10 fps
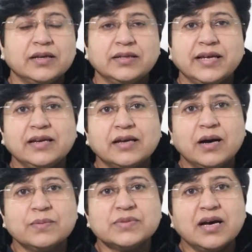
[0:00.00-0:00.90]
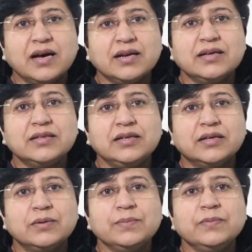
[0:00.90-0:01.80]
Then comes another
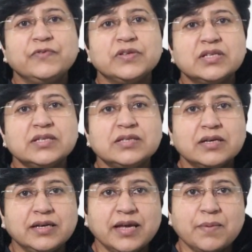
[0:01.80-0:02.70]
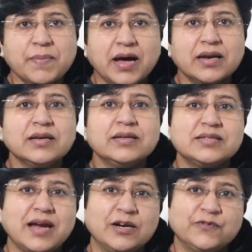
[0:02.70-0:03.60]
term, which is DMARC,
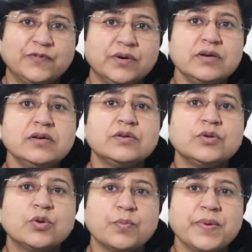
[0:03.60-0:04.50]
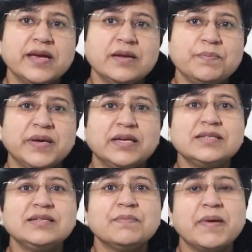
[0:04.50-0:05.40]
stand for Domain
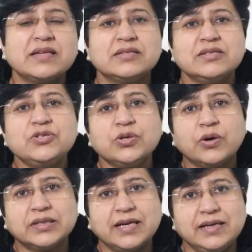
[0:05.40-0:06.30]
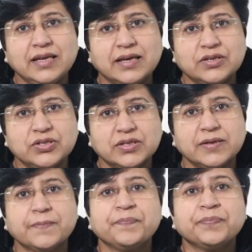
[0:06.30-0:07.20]
Based Message
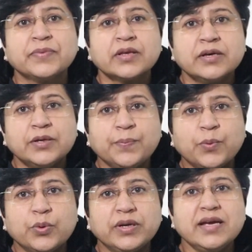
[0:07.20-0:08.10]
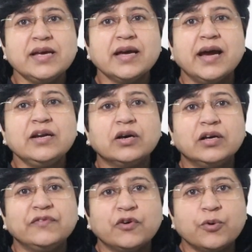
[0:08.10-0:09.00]
Authentication, Reporting and
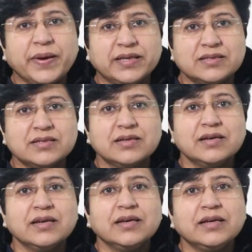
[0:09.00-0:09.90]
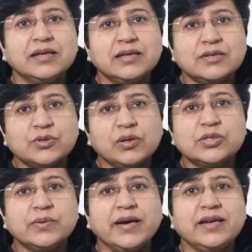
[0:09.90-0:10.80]
Conformance. It is
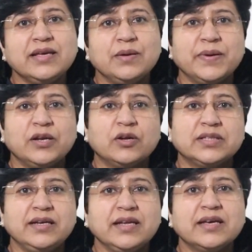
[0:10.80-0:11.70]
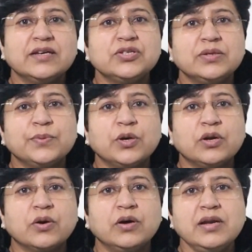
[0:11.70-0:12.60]
also an email authentication
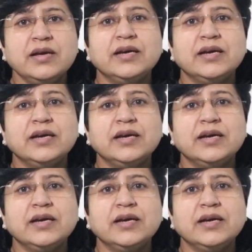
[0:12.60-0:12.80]
protocol.